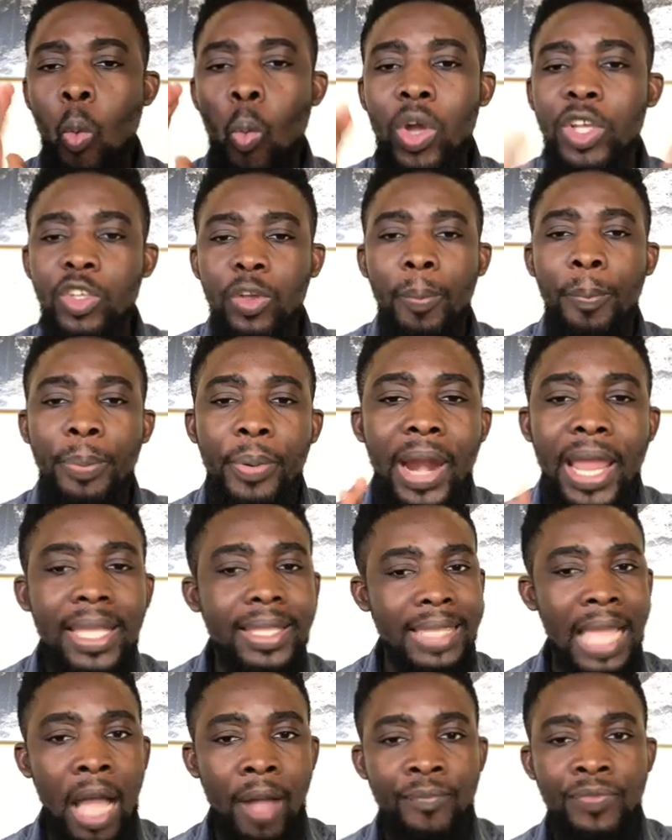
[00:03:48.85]
when you
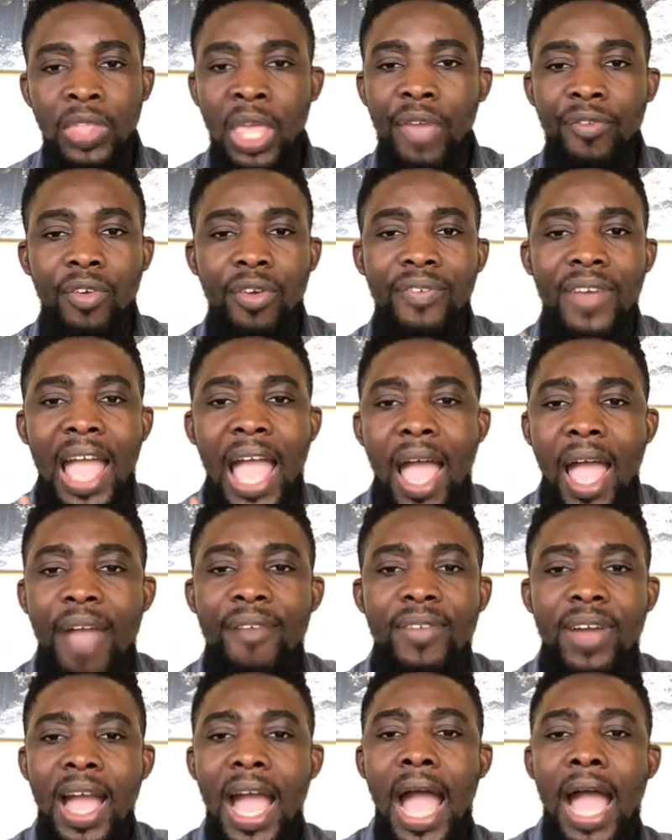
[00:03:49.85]
break down, if you've
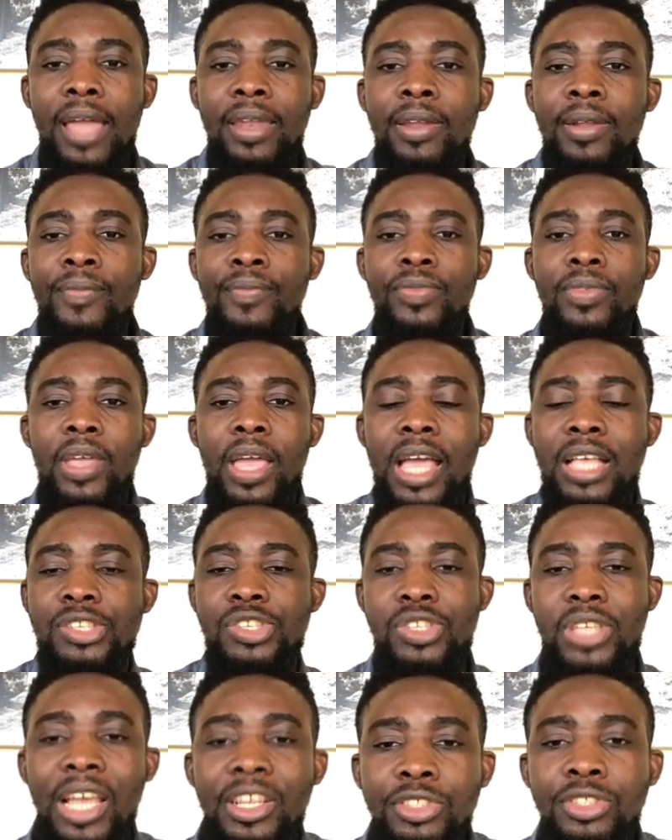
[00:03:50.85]
ever had a
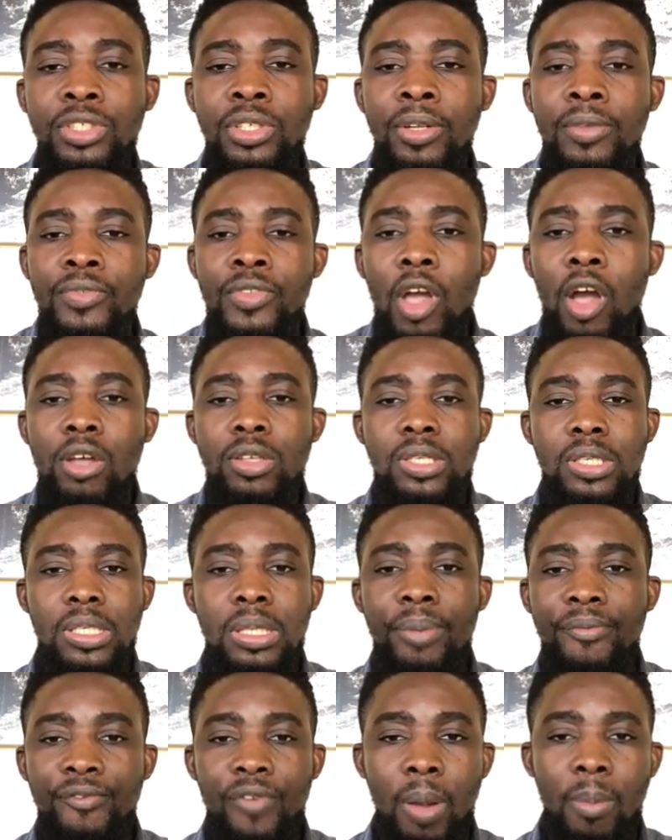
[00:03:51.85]
surgery or
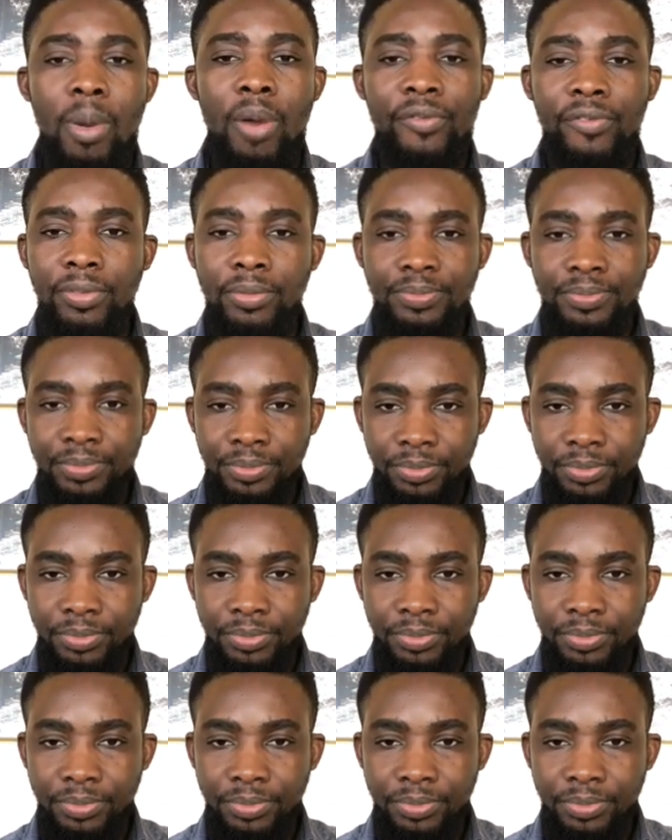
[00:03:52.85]
some form of